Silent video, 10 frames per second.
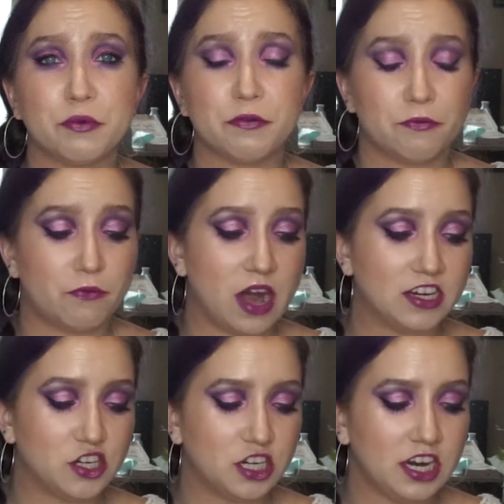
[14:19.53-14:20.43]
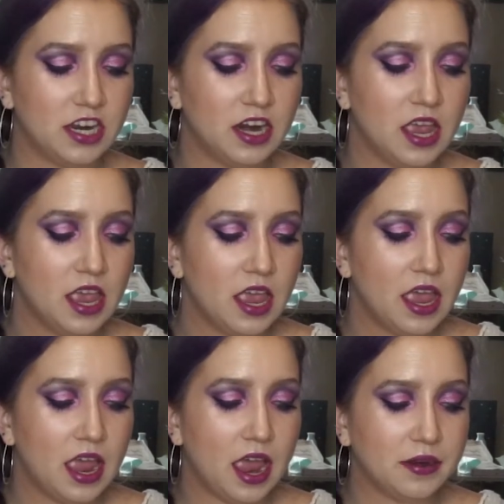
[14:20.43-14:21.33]
refreshing
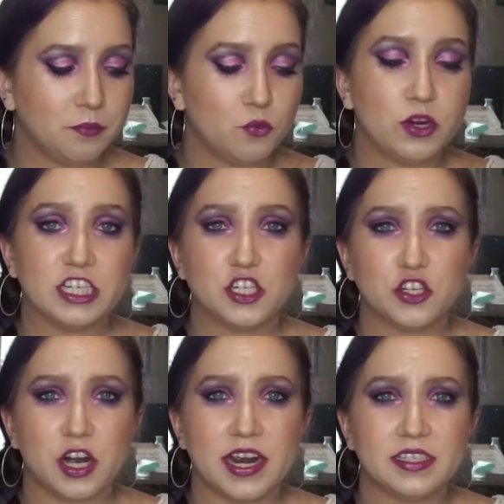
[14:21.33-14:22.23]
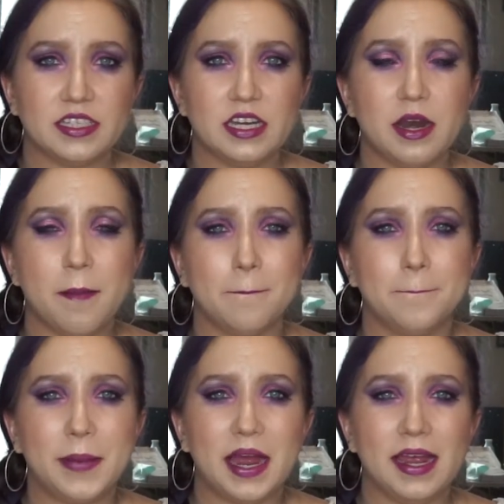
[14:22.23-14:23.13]
and moisturizing,
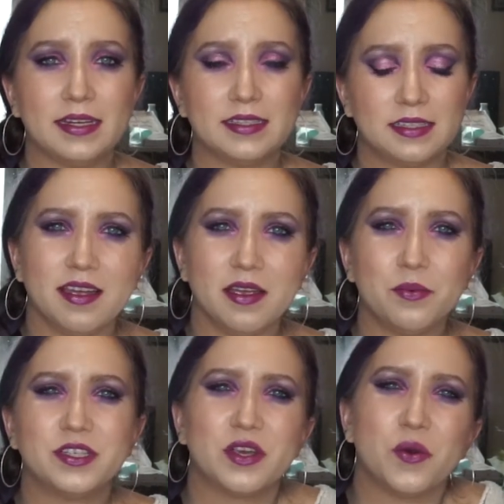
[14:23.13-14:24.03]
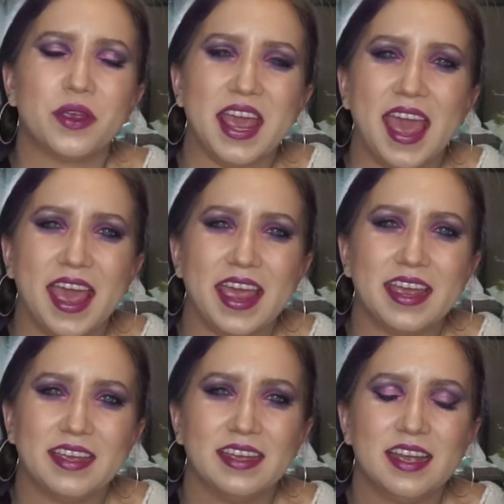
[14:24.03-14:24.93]
but it was
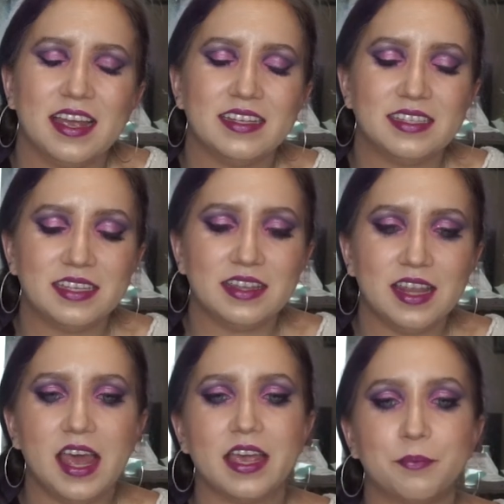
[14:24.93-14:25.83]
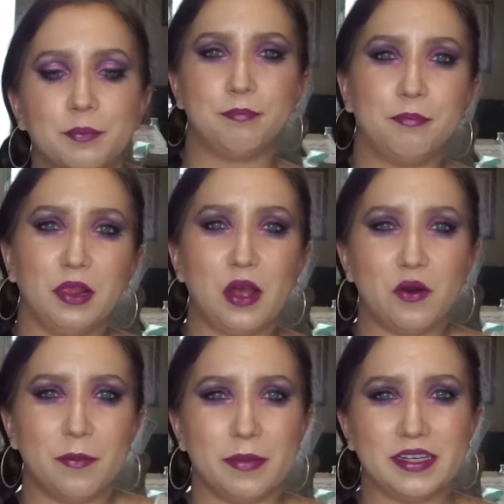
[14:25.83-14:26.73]
okay. It didn't like blow
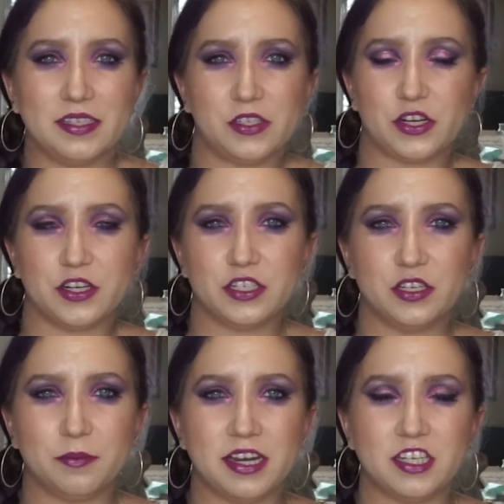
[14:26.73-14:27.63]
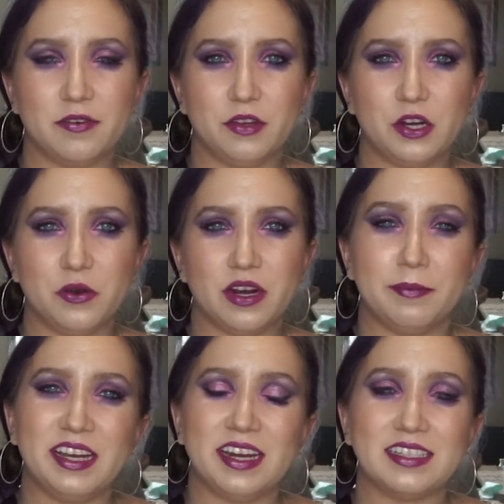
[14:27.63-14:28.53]
up my skirt too much, if you know what I
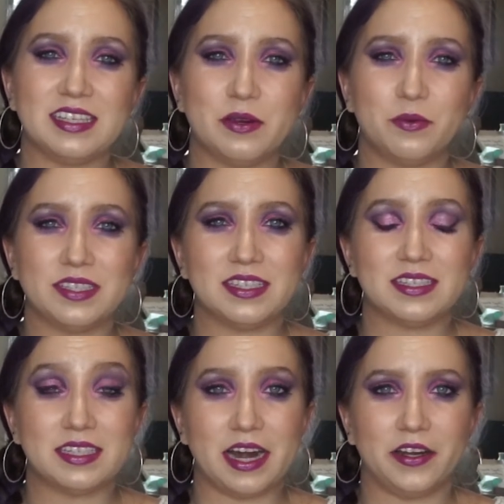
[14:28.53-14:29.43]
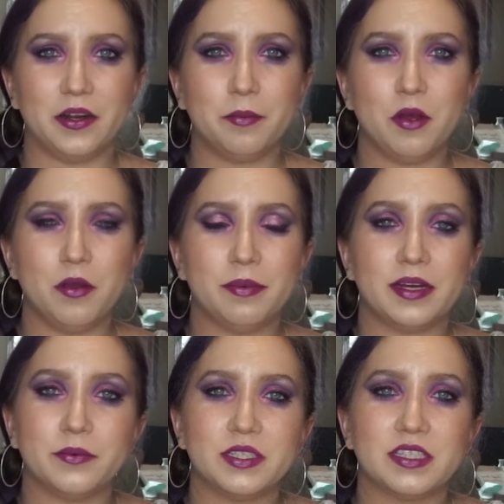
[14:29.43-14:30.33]
mean. It wasn't terrible, but
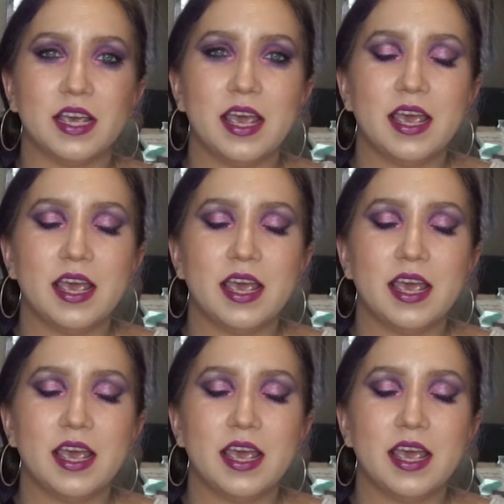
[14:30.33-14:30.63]
it was